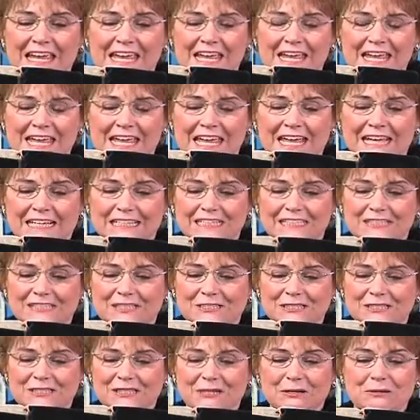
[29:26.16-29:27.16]
And
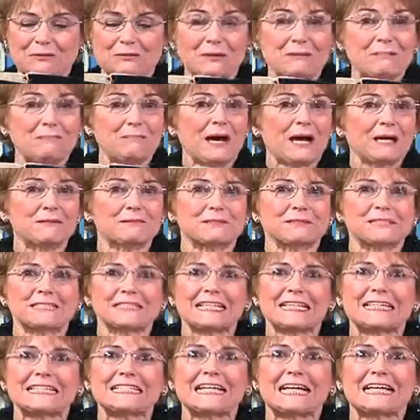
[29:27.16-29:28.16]
so the Bible
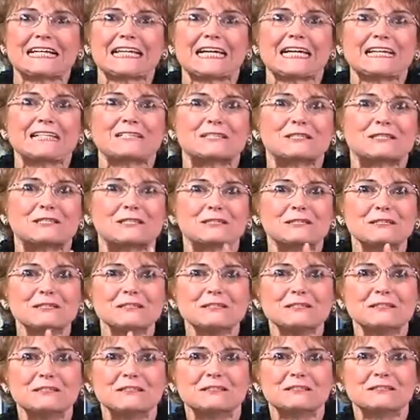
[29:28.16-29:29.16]
says that as
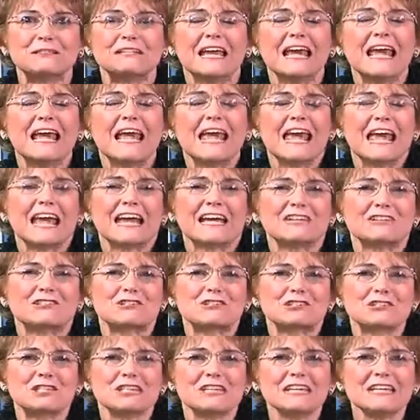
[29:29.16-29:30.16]
soon as
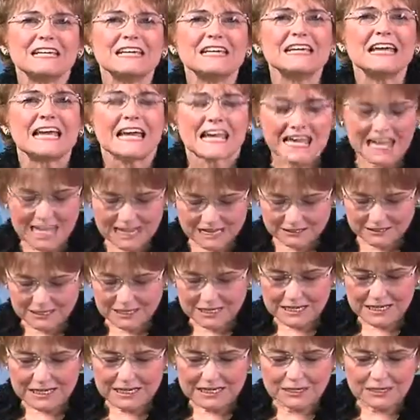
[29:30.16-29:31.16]
she had
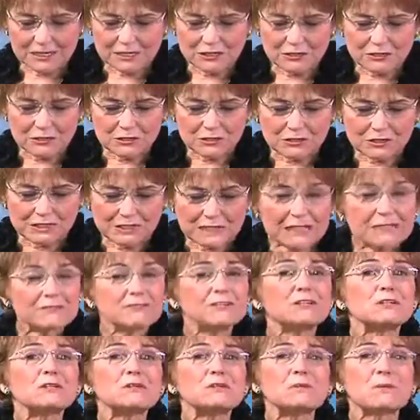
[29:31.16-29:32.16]

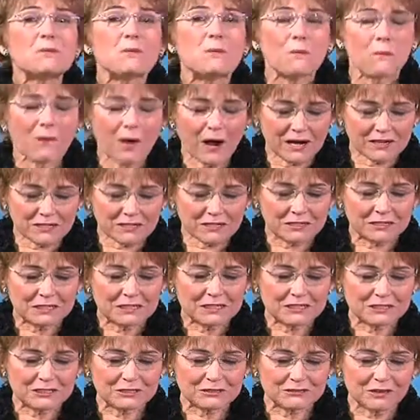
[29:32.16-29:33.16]
given water
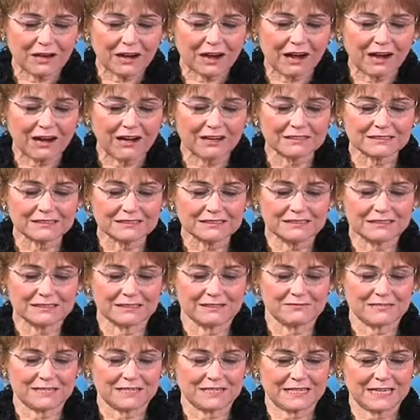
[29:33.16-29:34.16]
to all
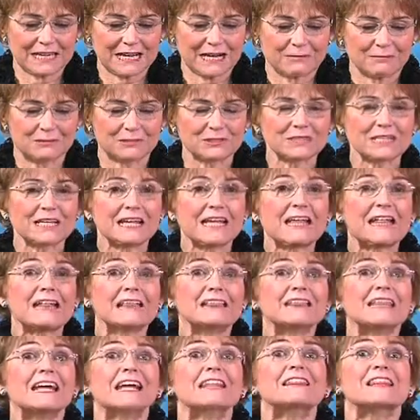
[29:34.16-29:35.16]
of the camels,
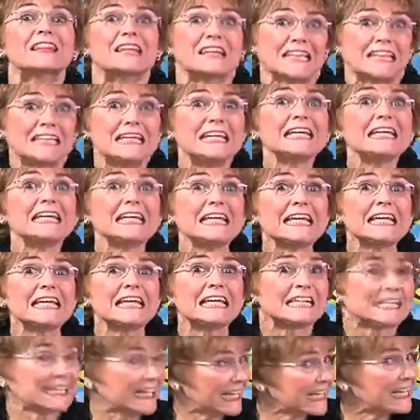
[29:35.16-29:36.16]
that
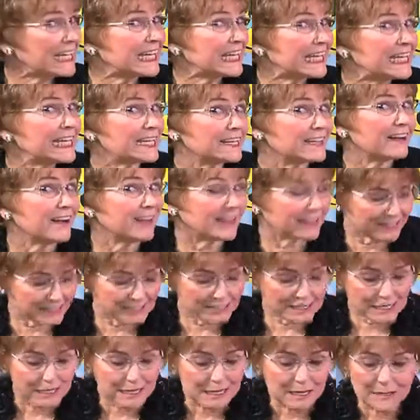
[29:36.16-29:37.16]
then he got
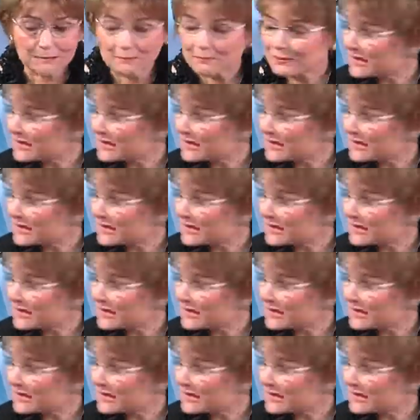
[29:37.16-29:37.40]
up